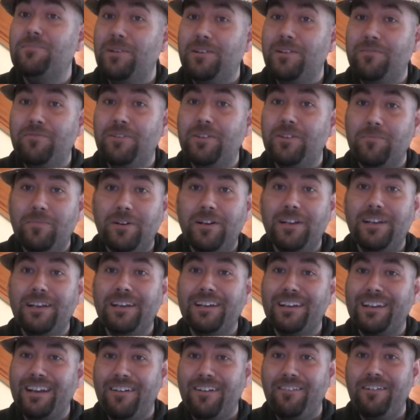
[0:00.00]
me for the money
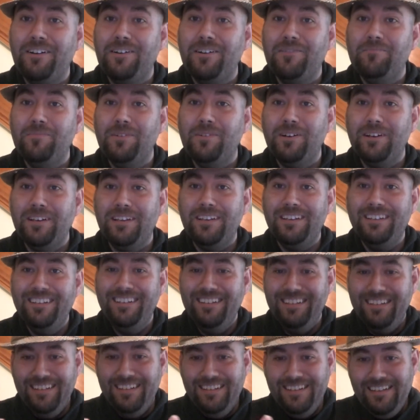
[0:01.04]
and carried on
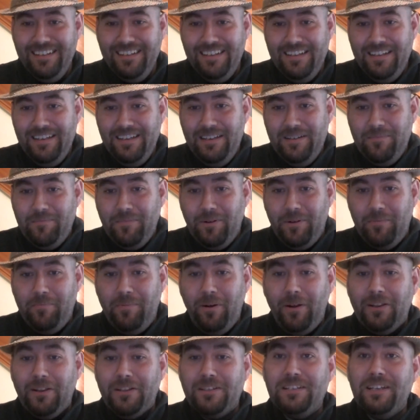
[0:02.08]
my
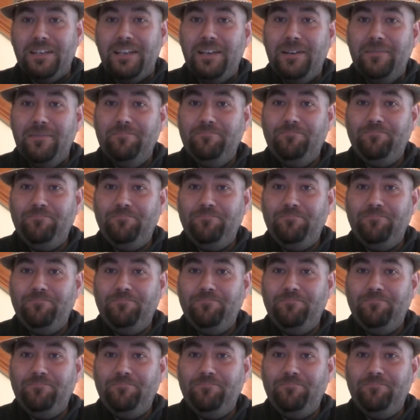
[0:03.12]
policy.